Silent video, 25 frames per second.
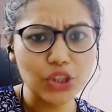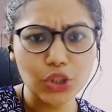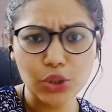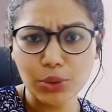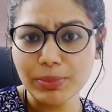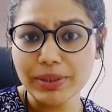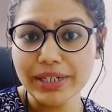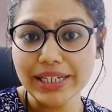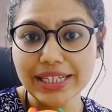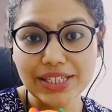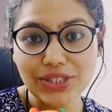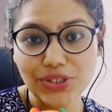
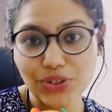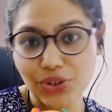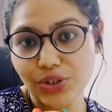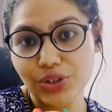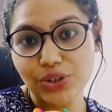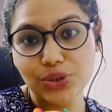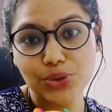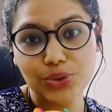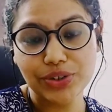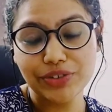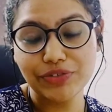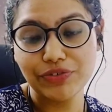Nobody is
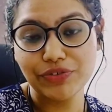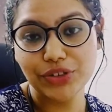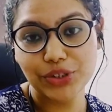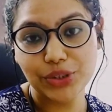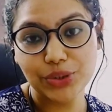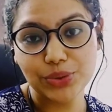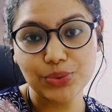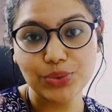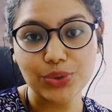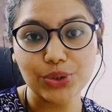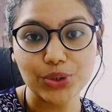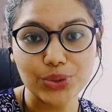gonna do it for
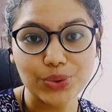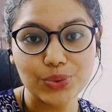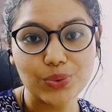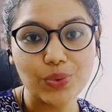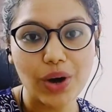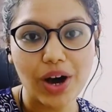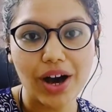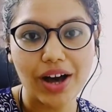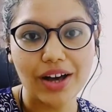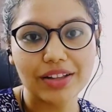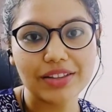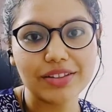you.
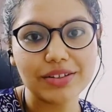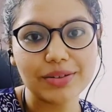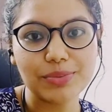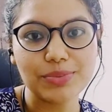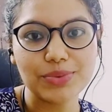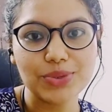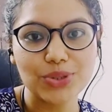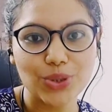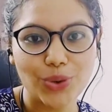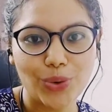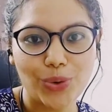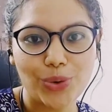You are
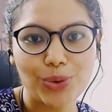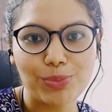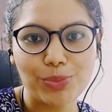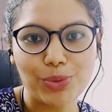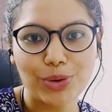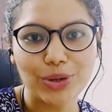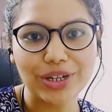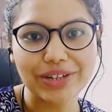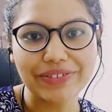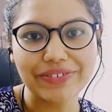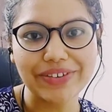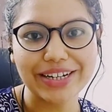the sole
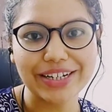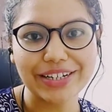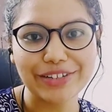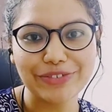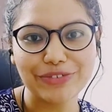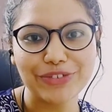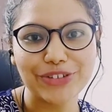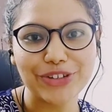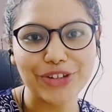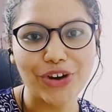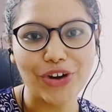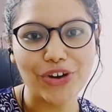
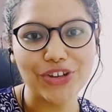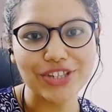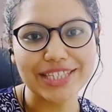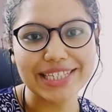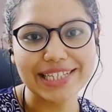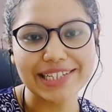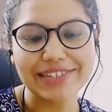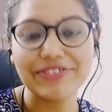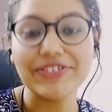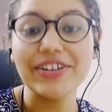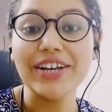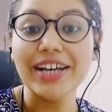motivator for
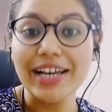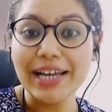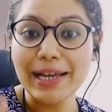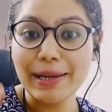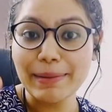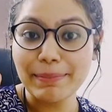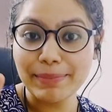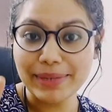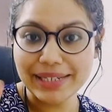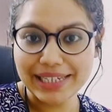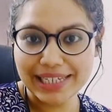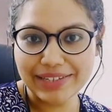yourself.
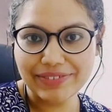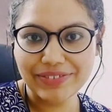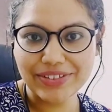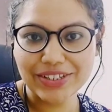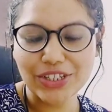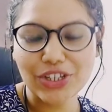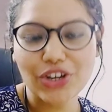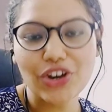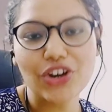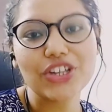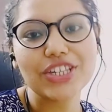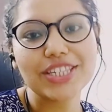Believe
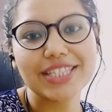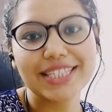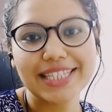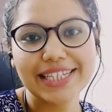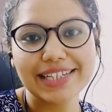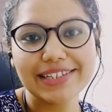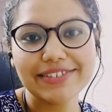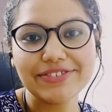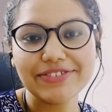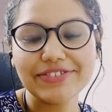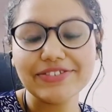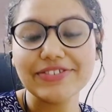in
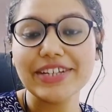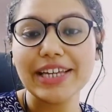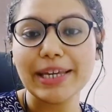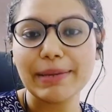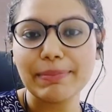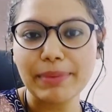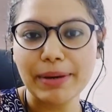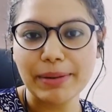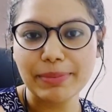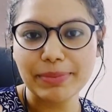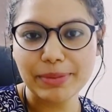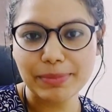yourself,
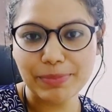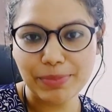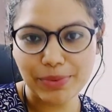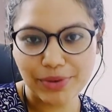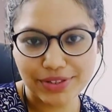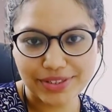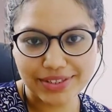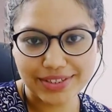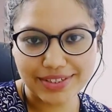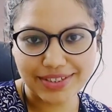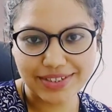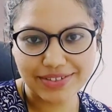keep up the
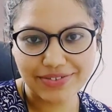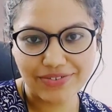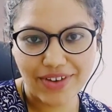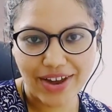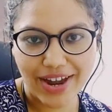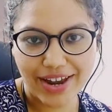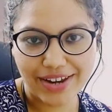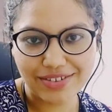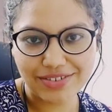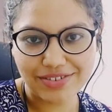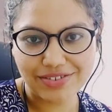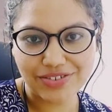positive
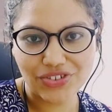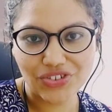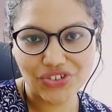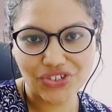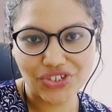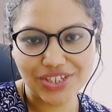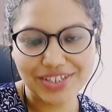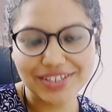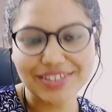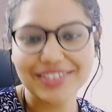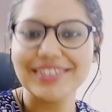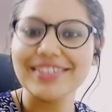
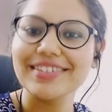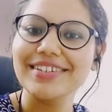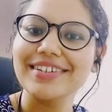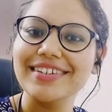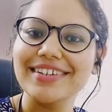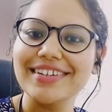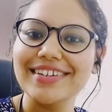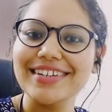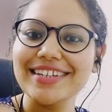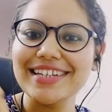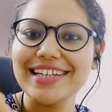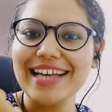energy,
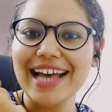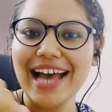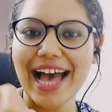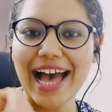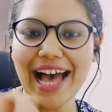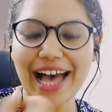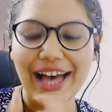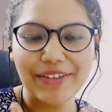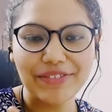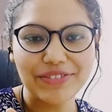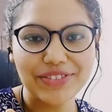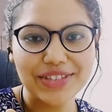
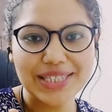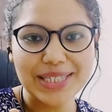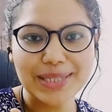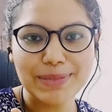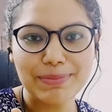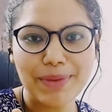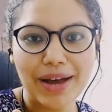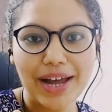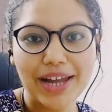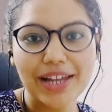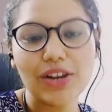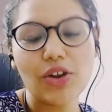have the
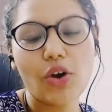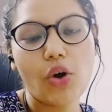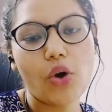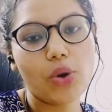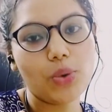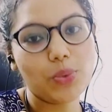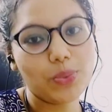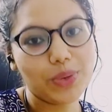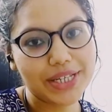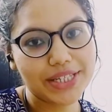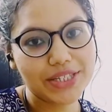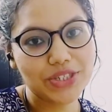smile
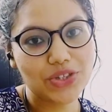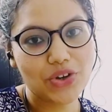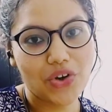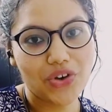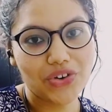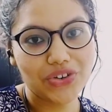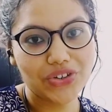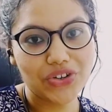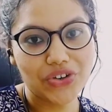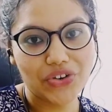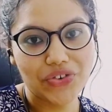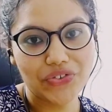always
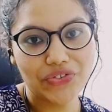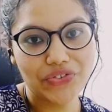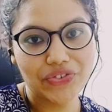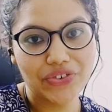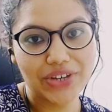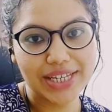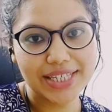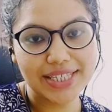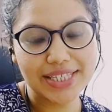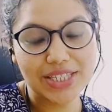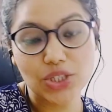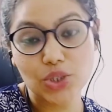on your
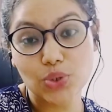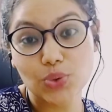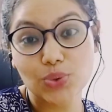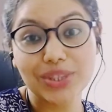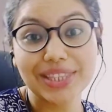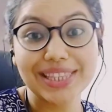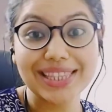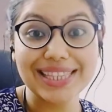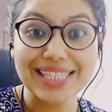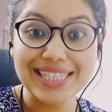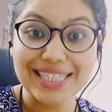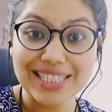face. So
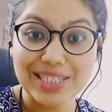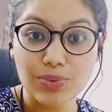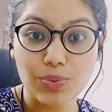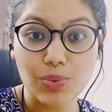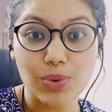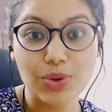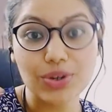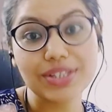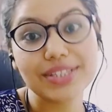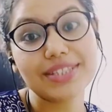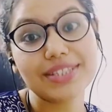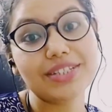this
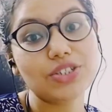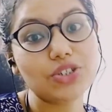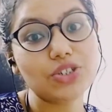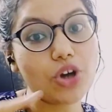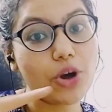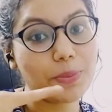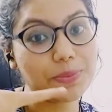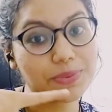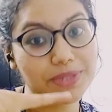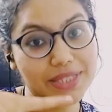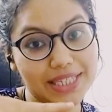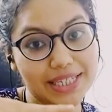was the
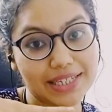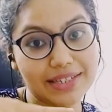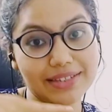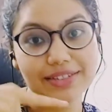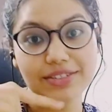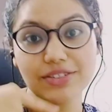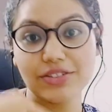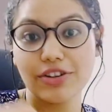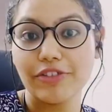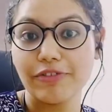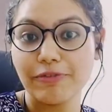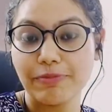top
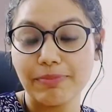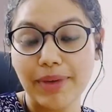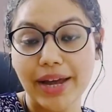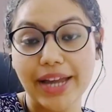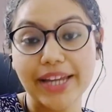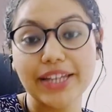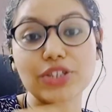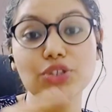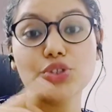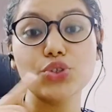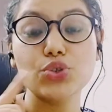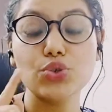secret of
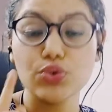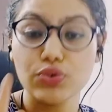mine.